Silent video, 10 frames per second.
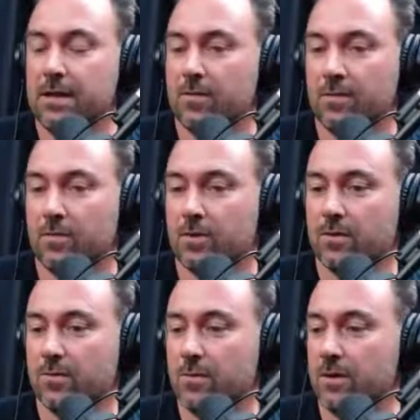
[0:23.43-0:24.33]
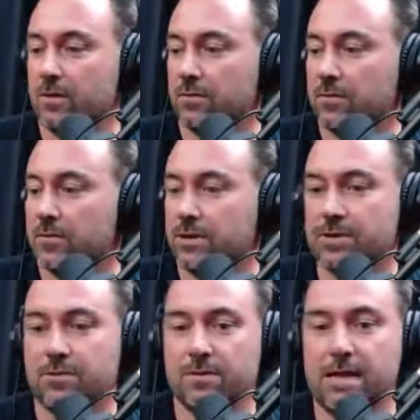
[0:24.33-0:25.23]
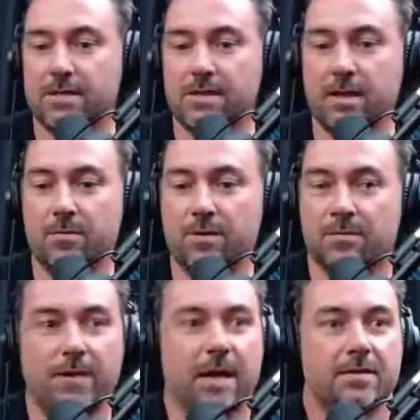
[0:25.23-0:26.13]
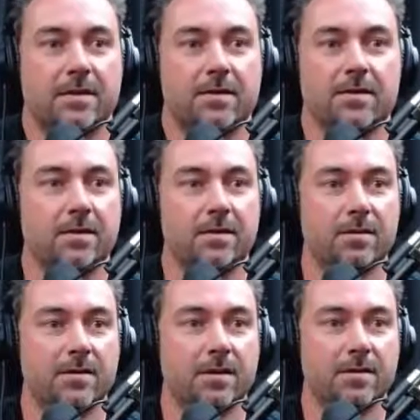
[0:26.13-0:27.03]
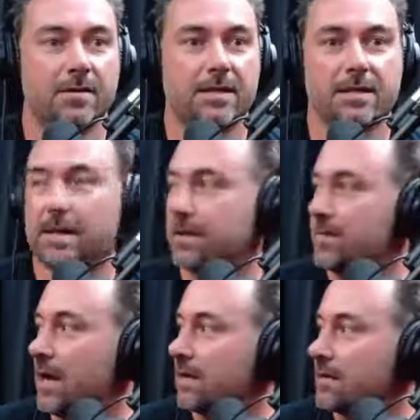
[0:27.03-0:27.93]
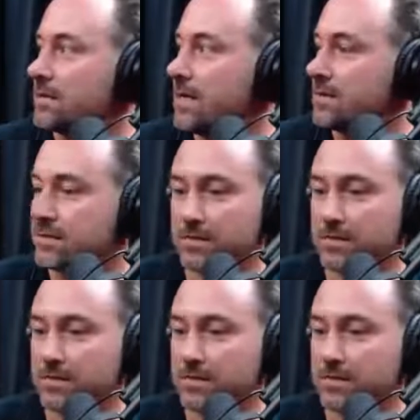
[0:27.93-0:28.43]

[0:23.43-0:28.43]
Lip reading: hearing the words from the old traditional taxi companies of how dare you know, they're taking the market that's ours.